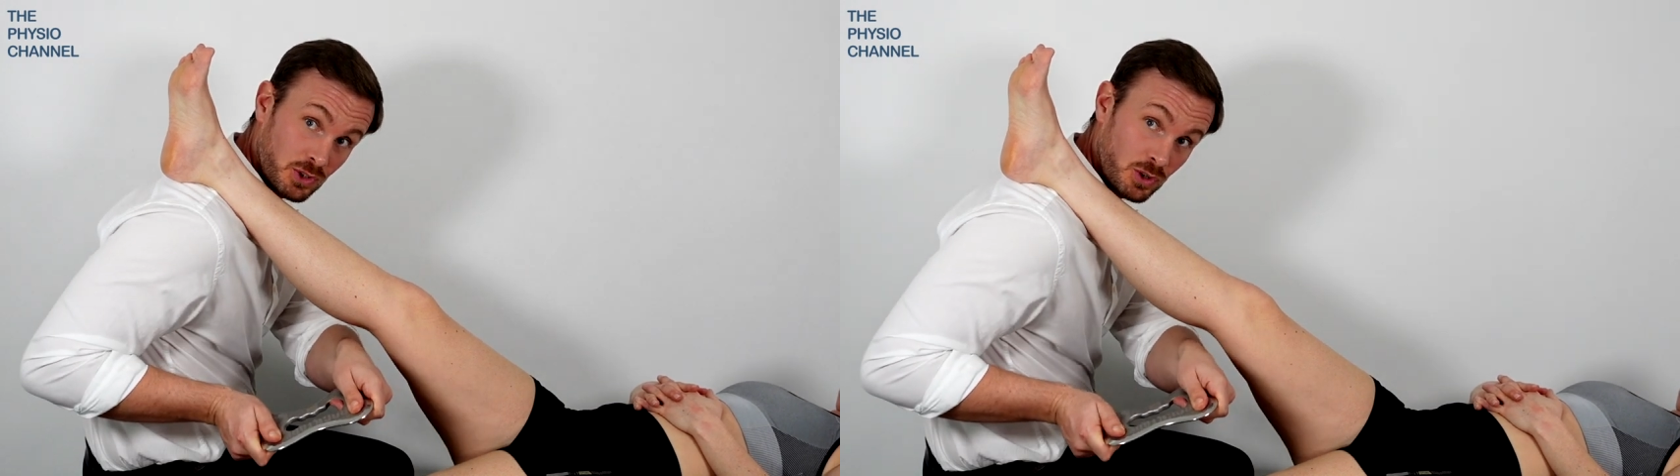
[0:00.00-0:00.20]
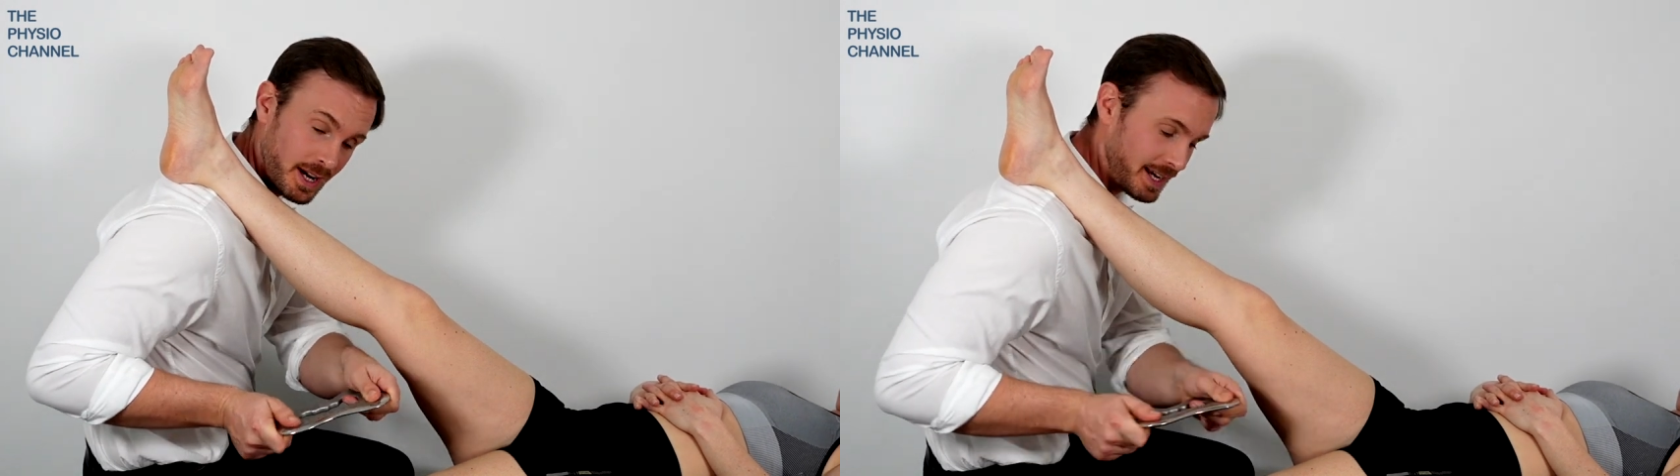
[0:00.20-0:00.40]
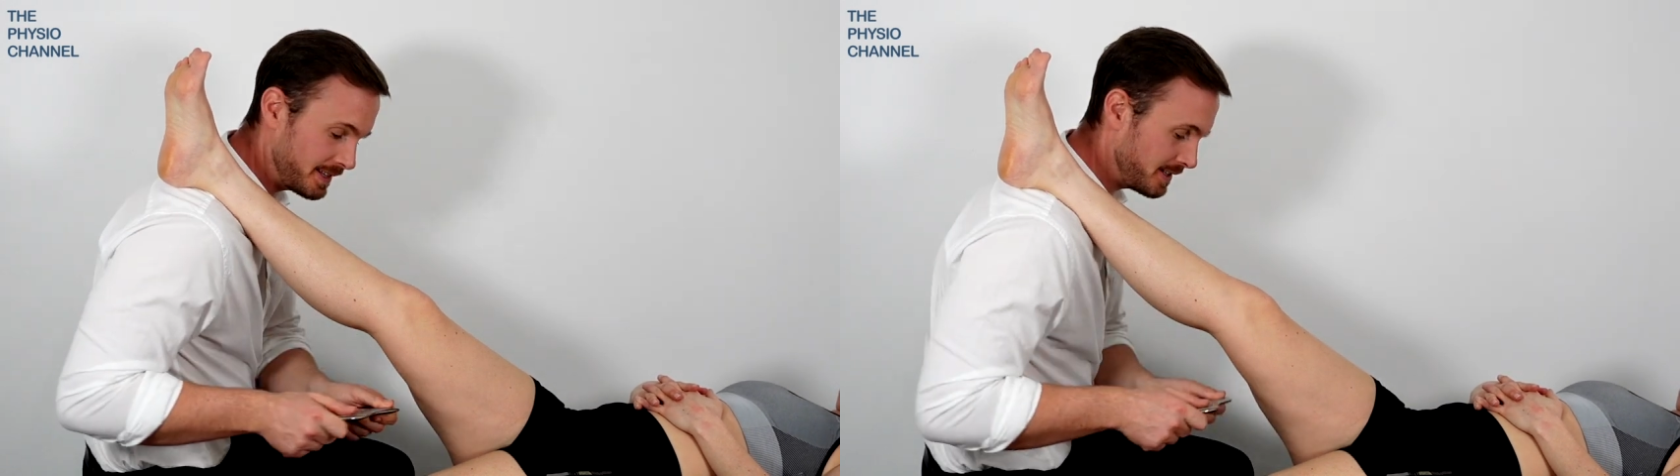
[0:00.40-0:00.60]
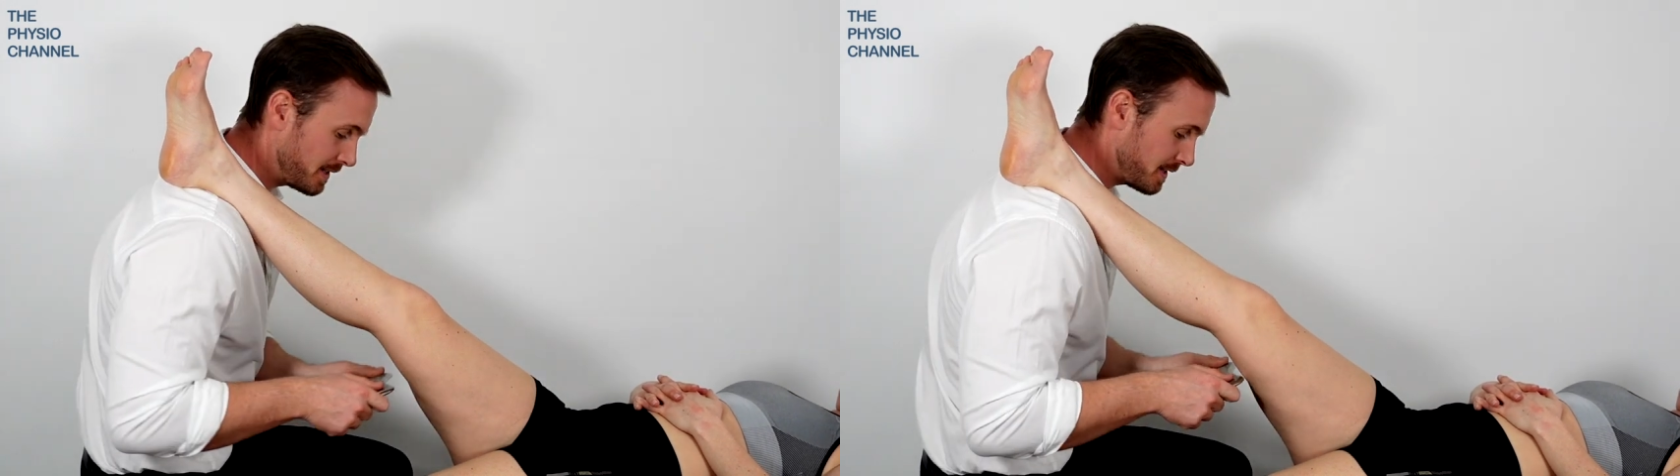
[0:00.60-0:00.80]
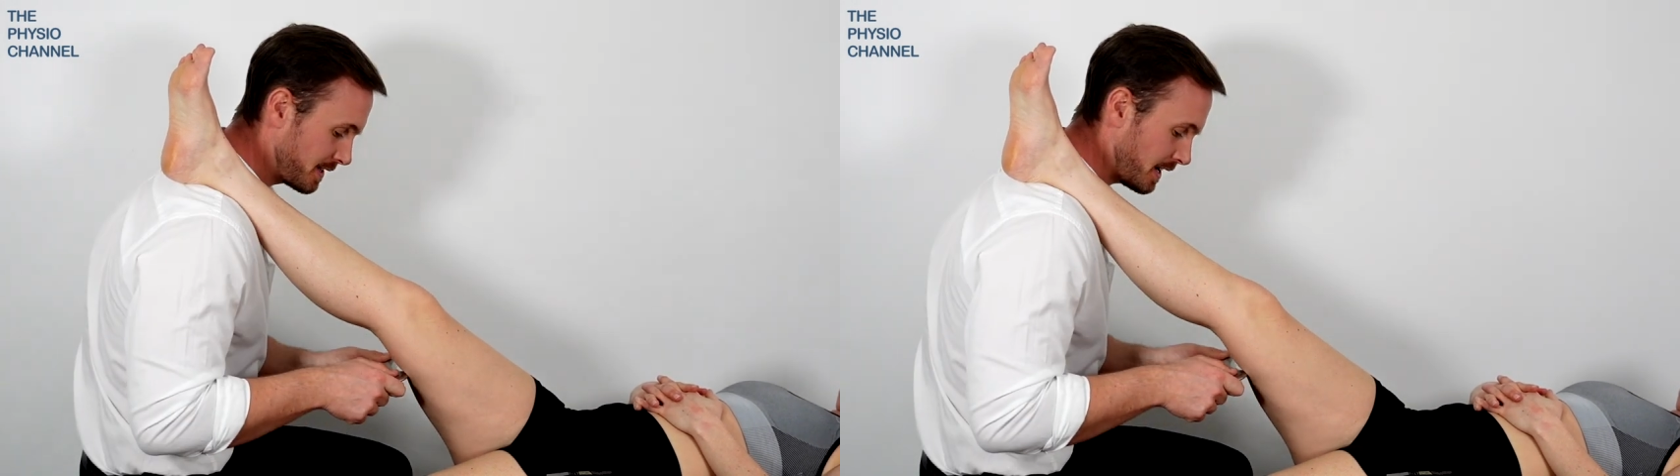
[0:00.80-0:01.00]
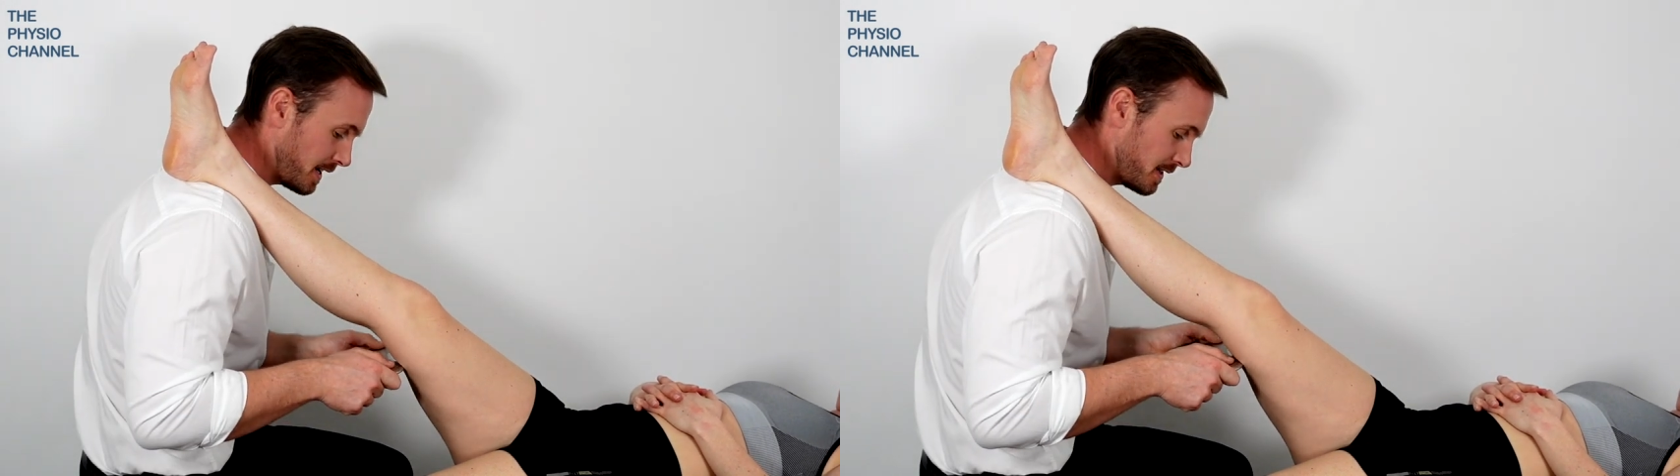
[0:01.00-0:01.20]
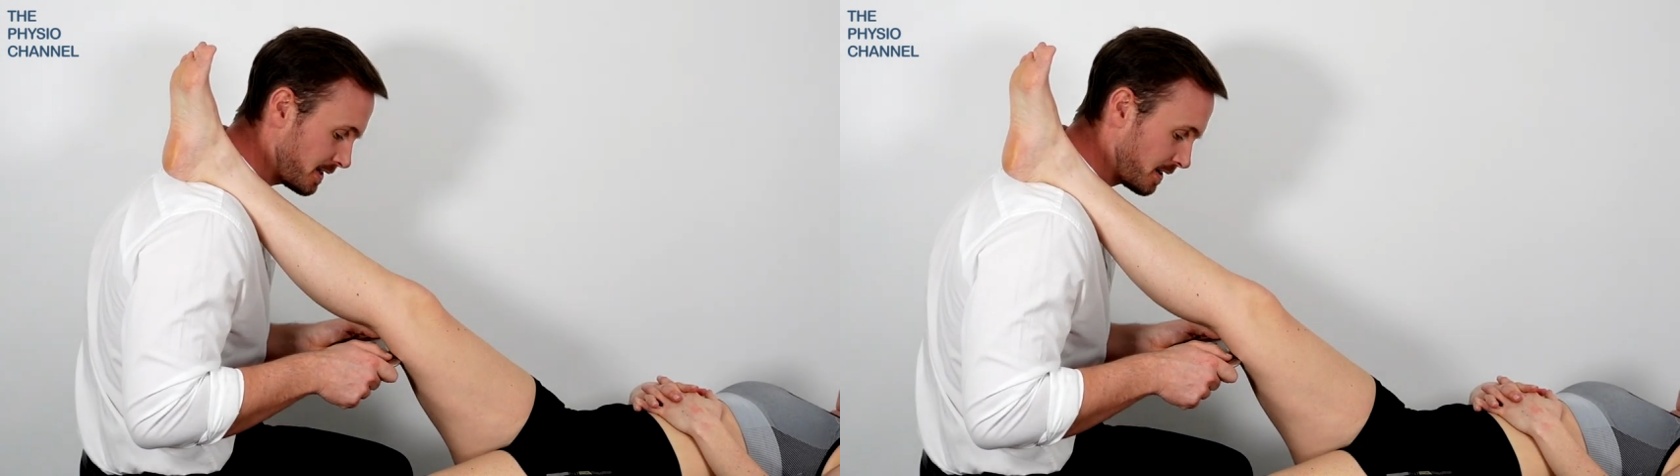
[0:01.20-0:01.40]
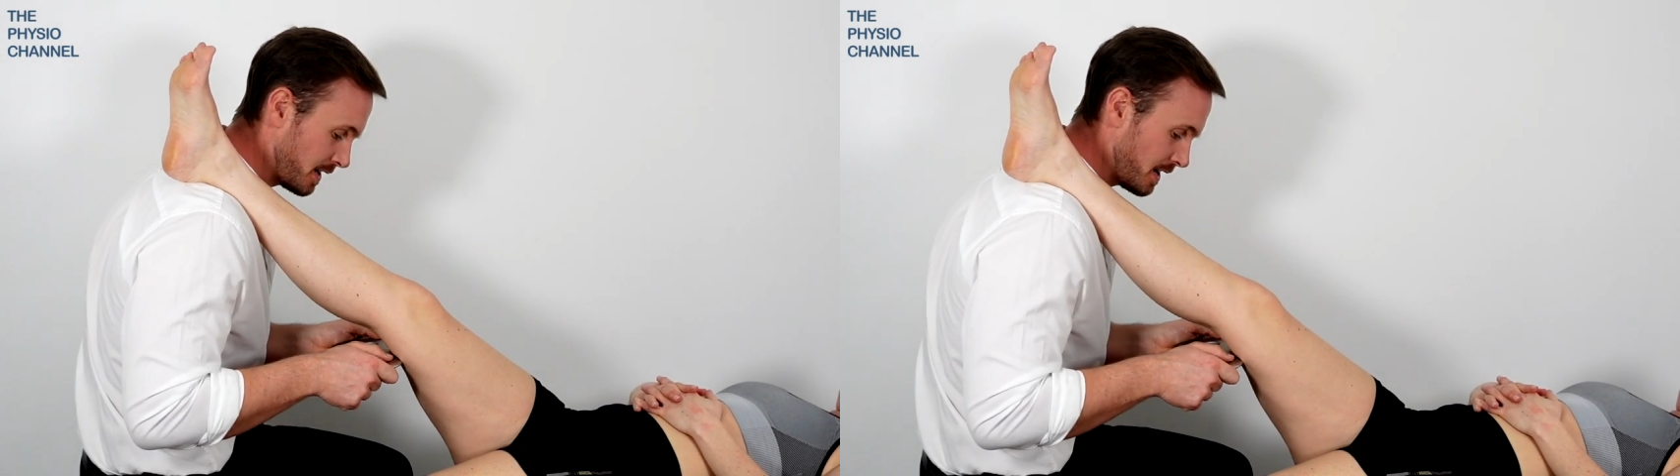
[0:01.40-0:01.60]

two hands in this case,